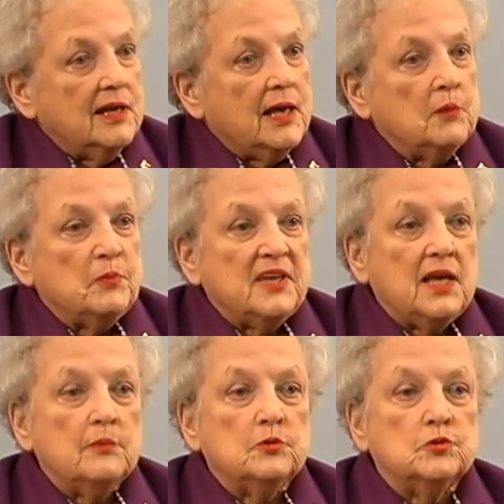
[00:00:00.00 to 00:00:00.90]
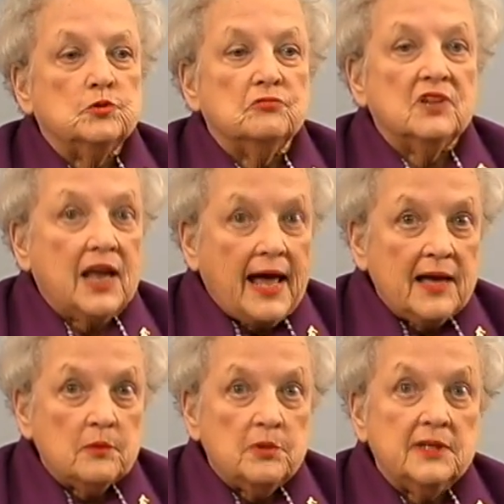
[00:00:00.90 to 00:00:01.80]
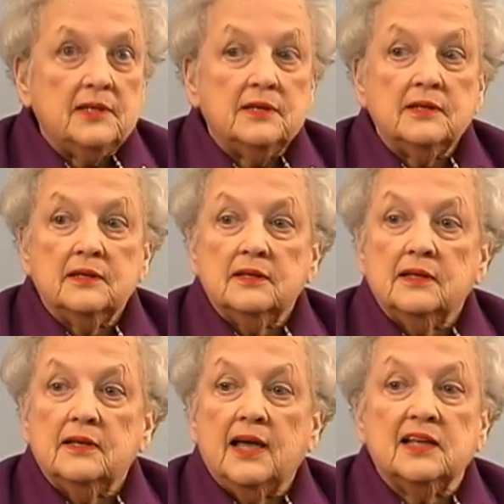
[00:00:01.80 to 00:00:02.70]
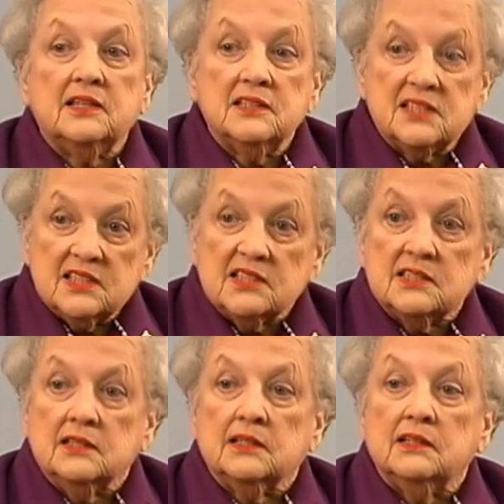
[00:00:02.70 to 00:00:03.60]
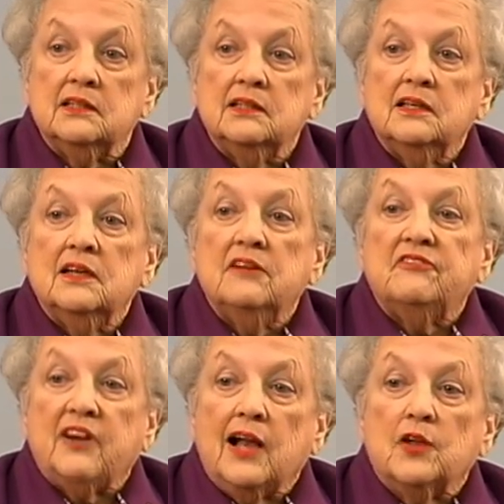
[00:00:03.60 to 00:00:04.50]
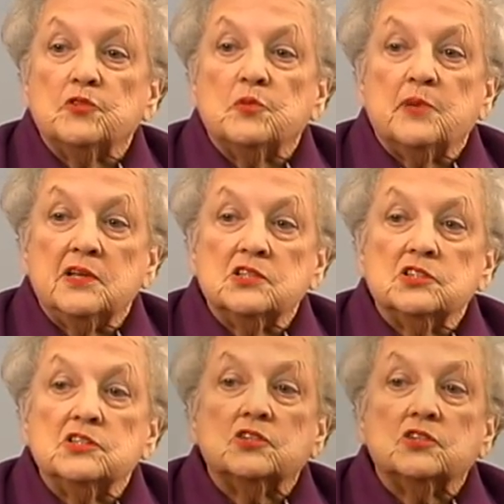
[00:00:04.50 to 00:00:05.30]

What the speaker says: and be able to reliably and consistently follow the patient's